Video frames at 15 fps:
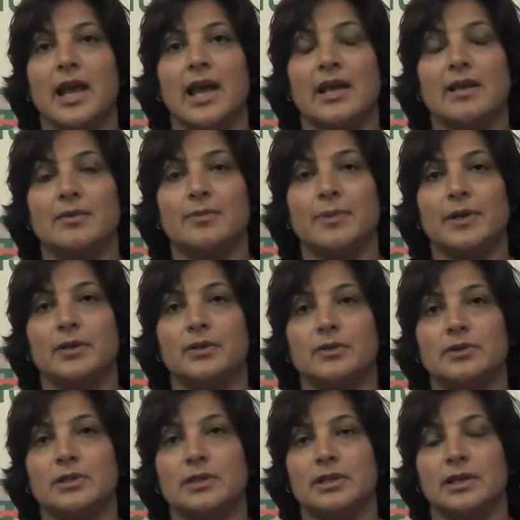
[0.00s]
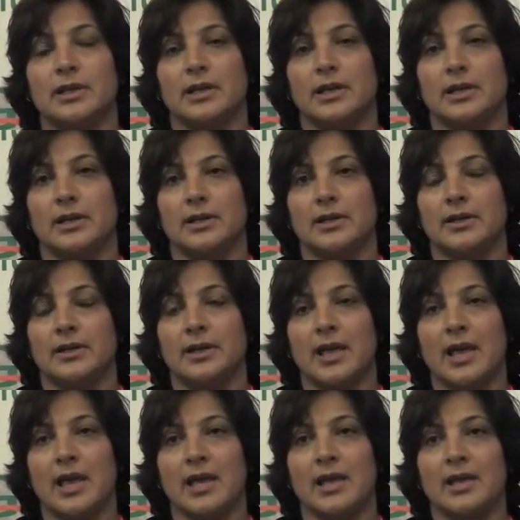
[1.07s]
and build
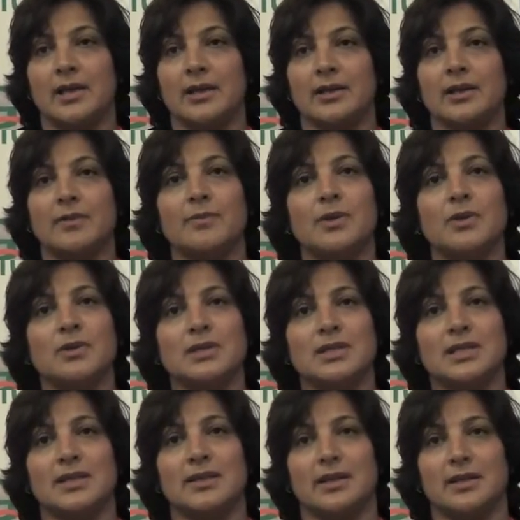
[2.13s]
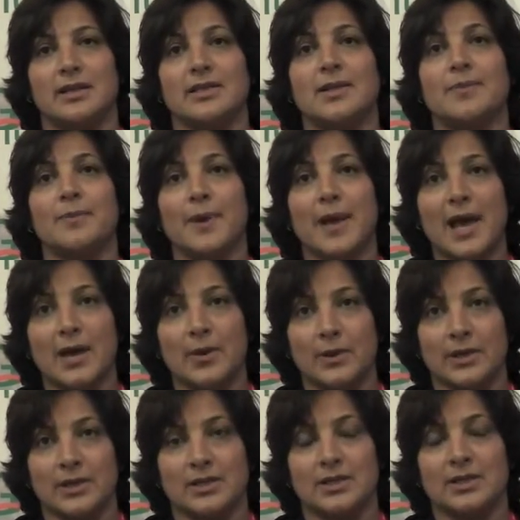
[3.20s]
a community that is
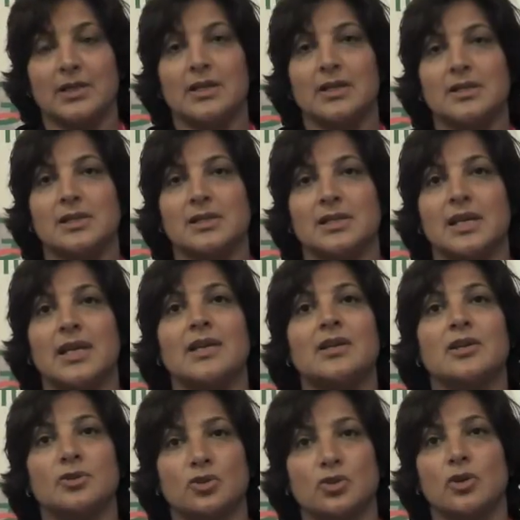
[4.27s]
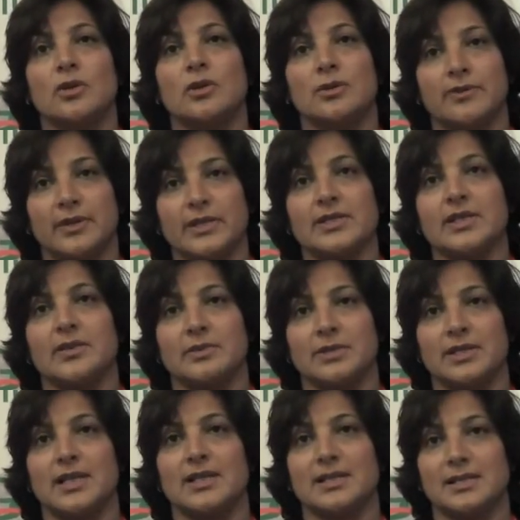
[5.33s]
empowered to take control of its
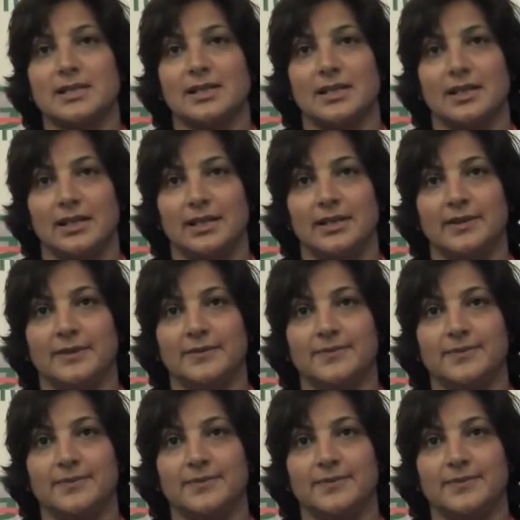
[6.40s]
own destiny.